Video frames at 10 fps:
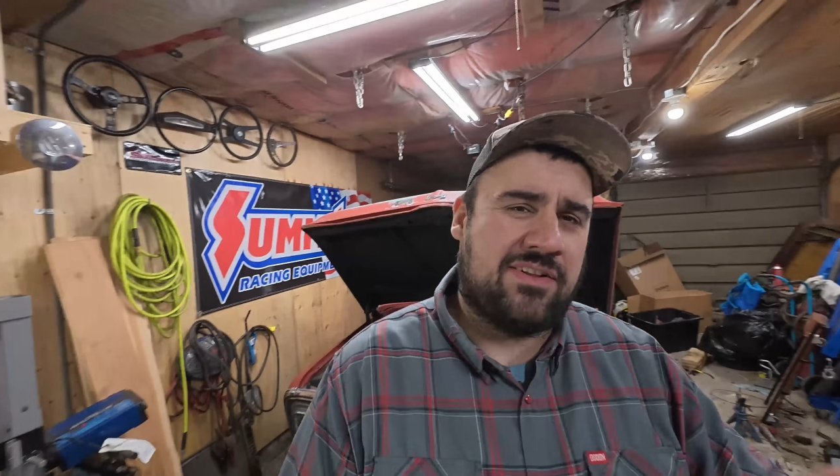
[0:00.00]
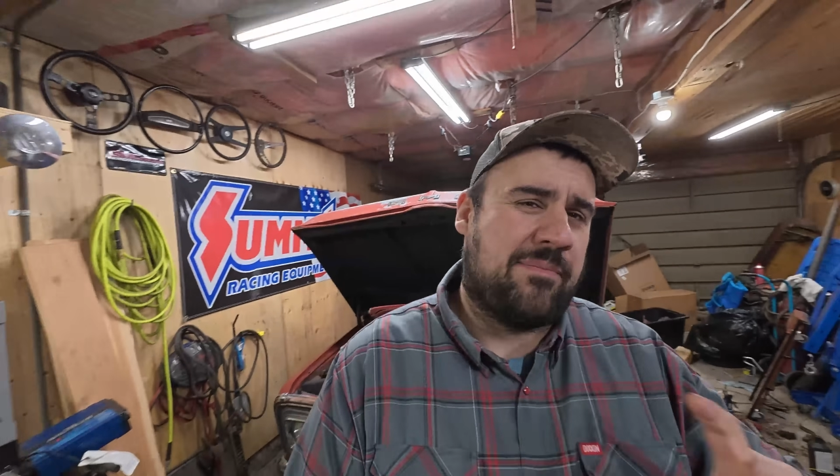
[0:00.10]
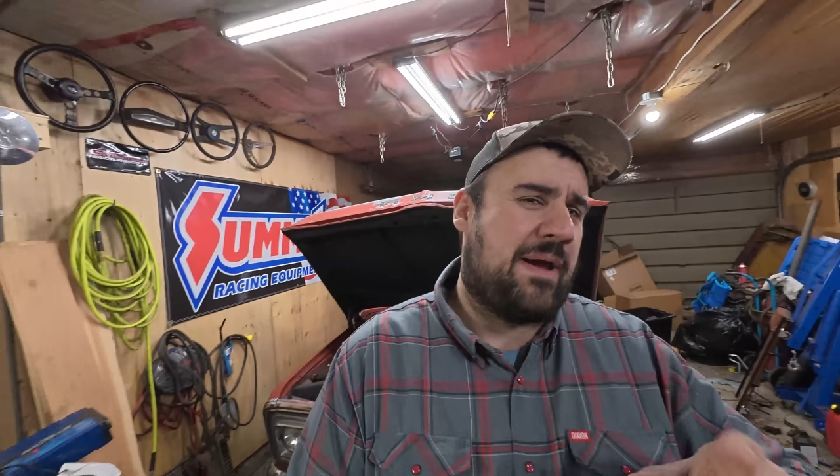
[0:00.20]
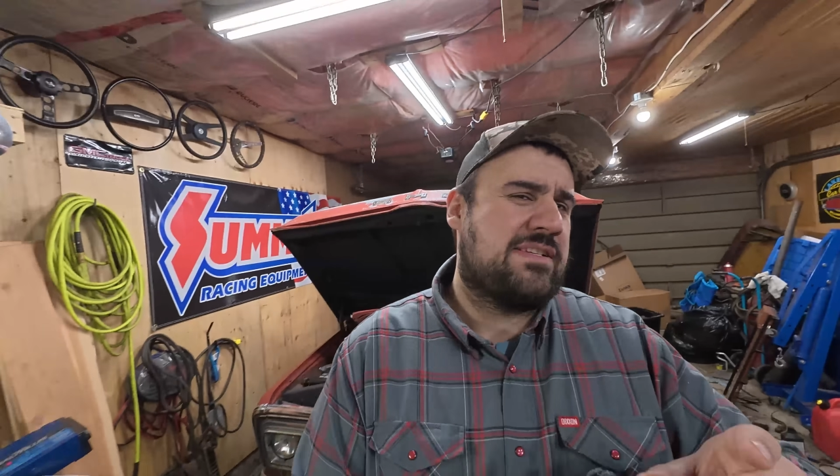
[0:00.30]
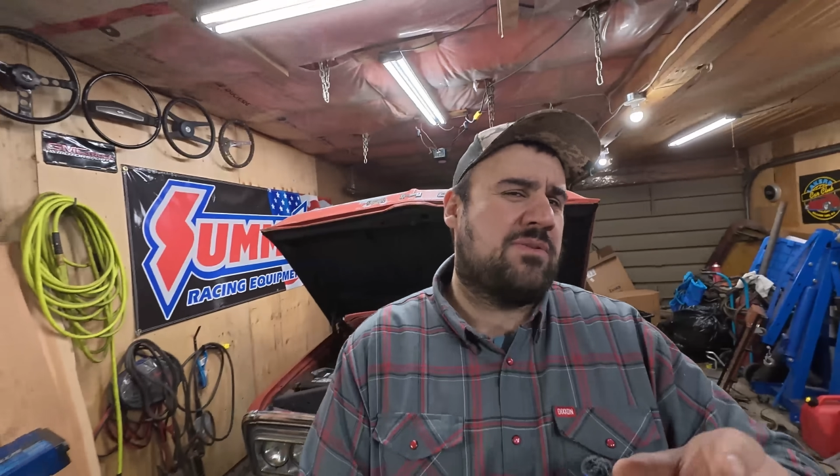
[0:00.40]
they're
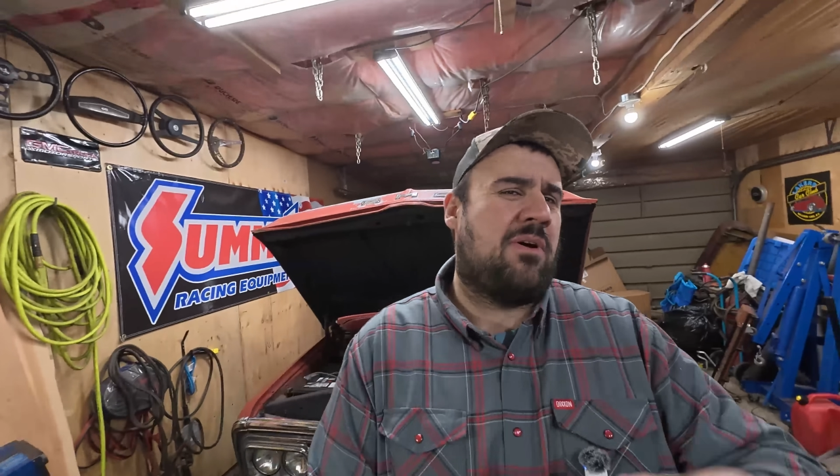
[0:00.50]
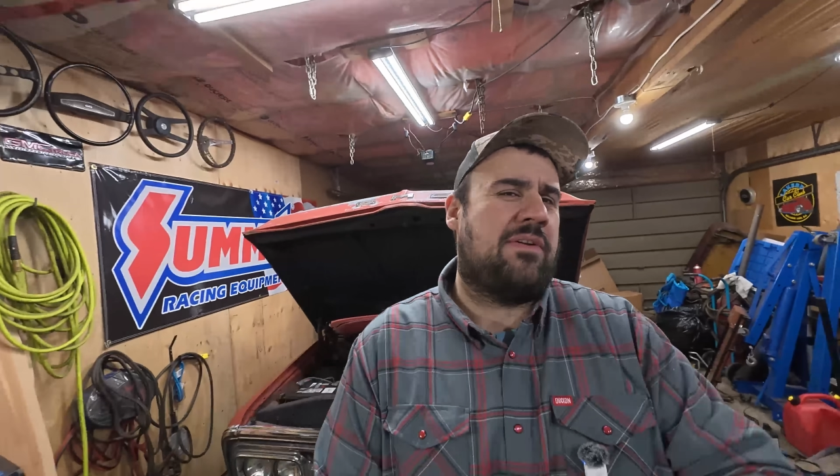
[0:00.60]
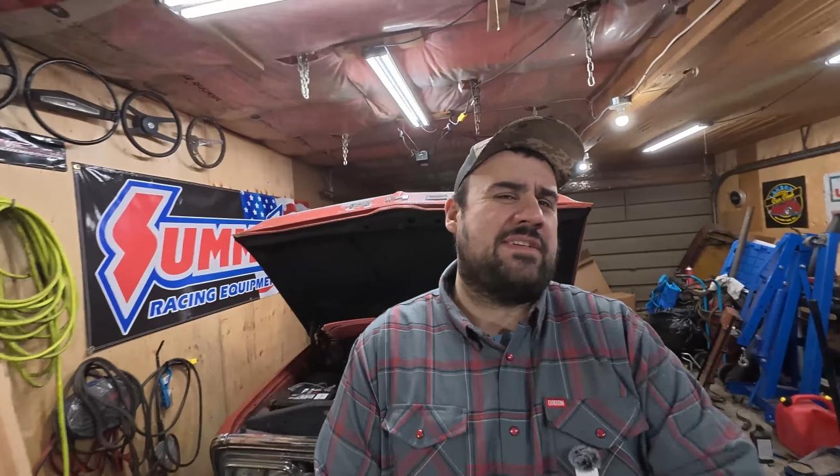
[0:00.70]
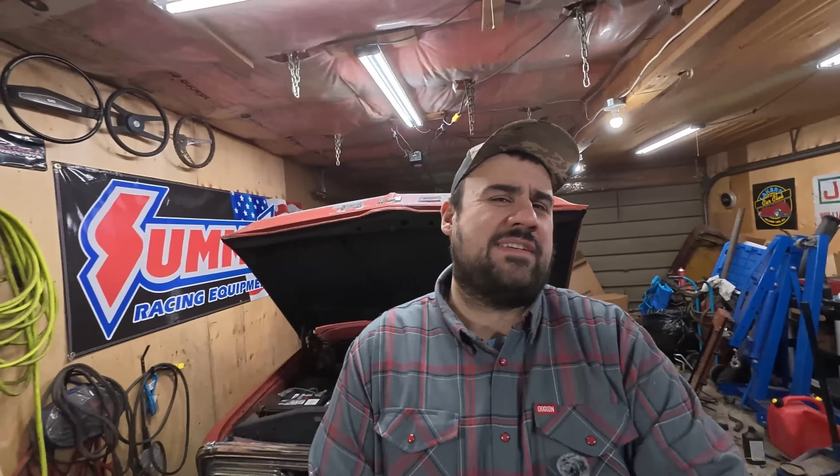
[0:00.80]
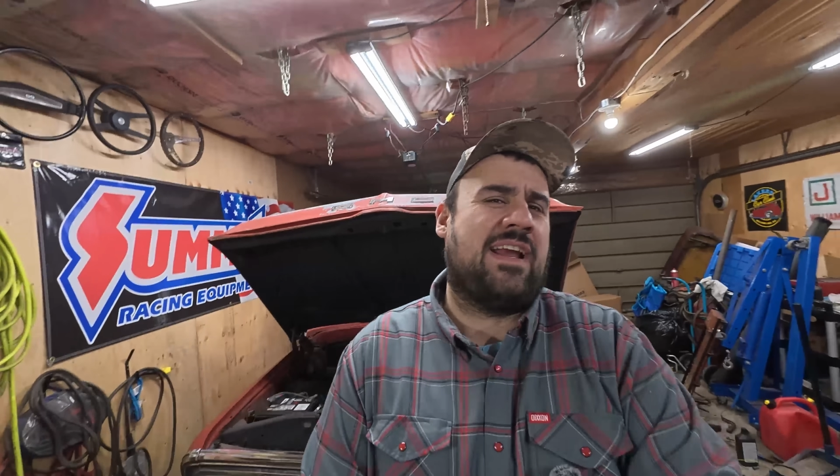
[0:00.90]
the best
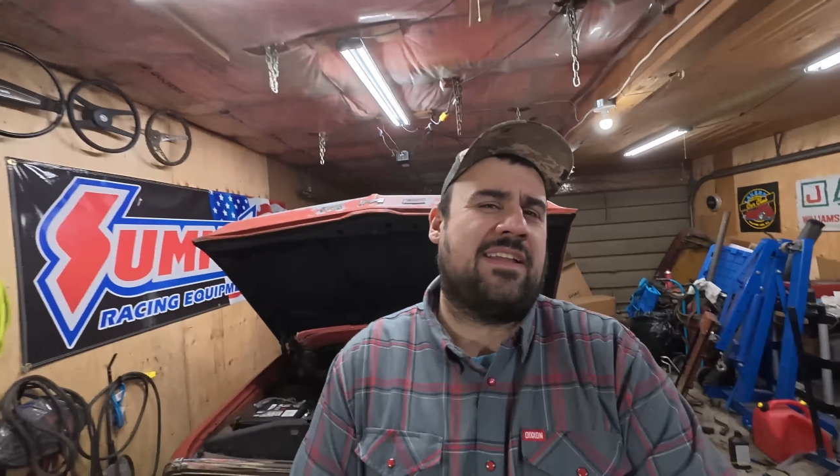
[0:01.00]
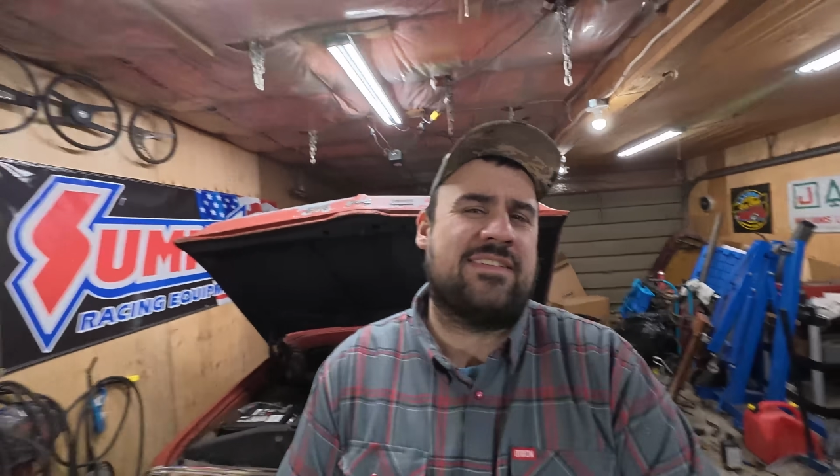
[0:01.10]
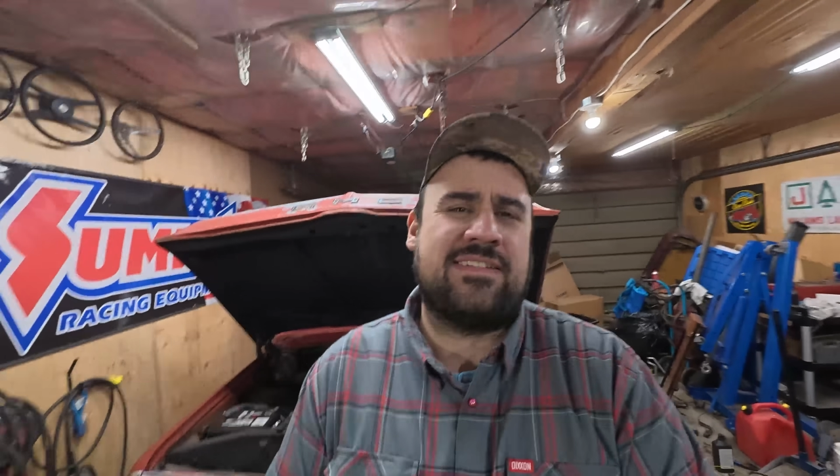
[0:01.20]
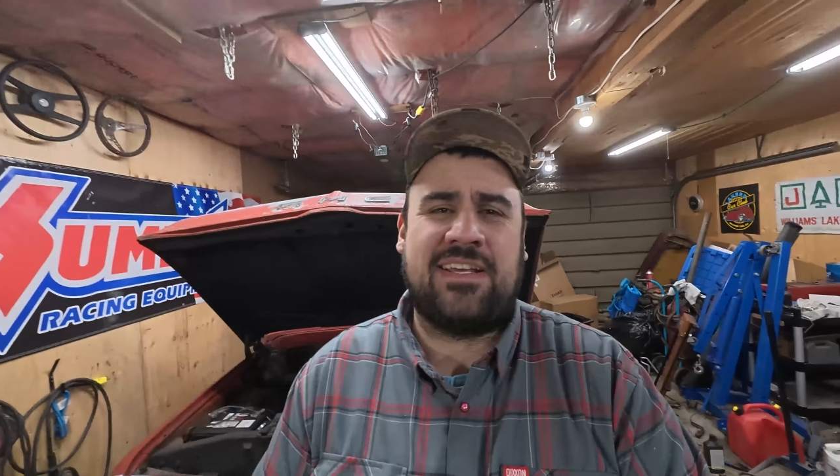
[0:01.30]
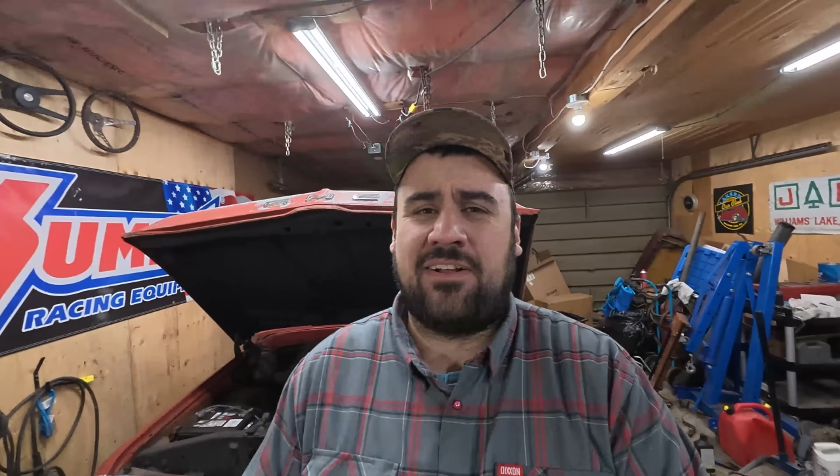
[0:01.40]
quality
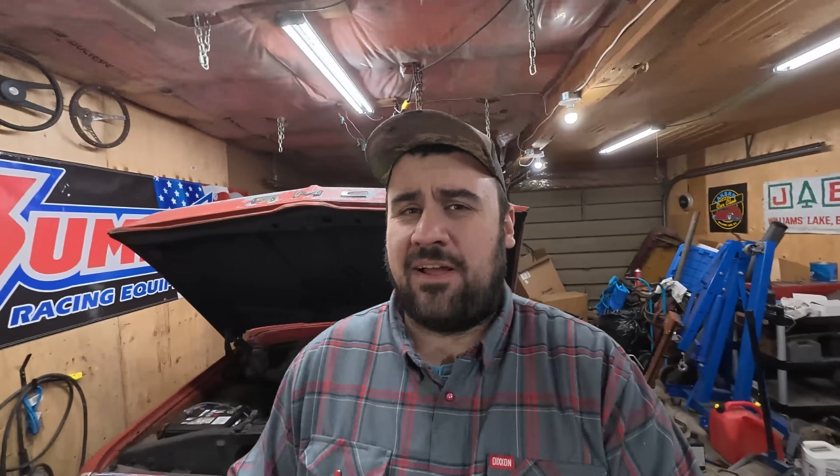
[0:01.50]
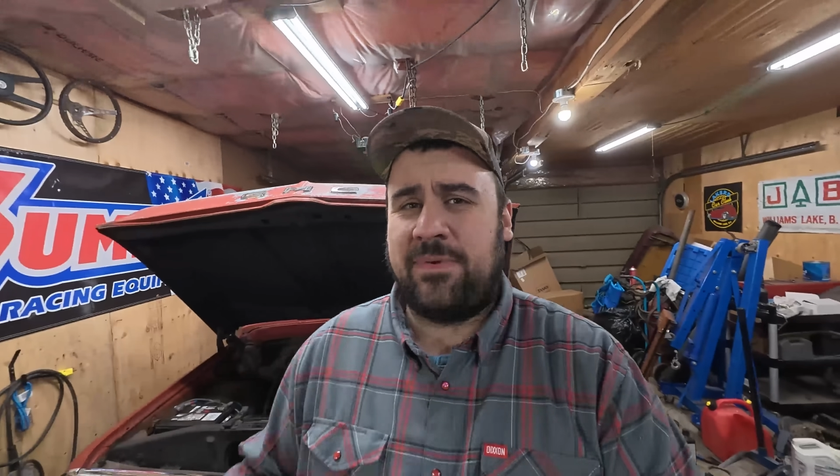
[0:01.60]
stainless steel.